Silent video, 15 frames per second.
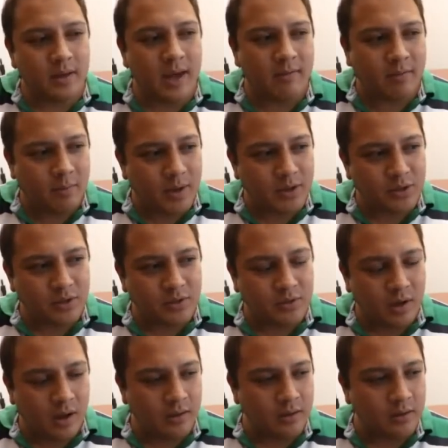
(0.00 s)
you have to make sure it's
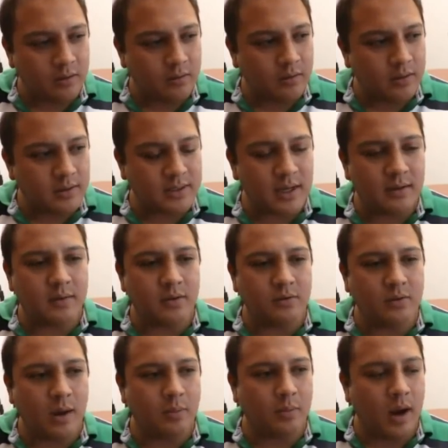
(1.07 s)
on the, the safety
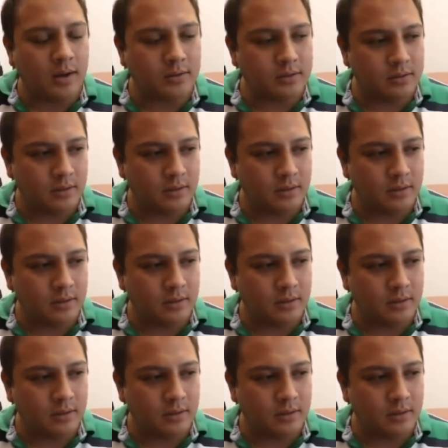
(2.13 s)
drop roster.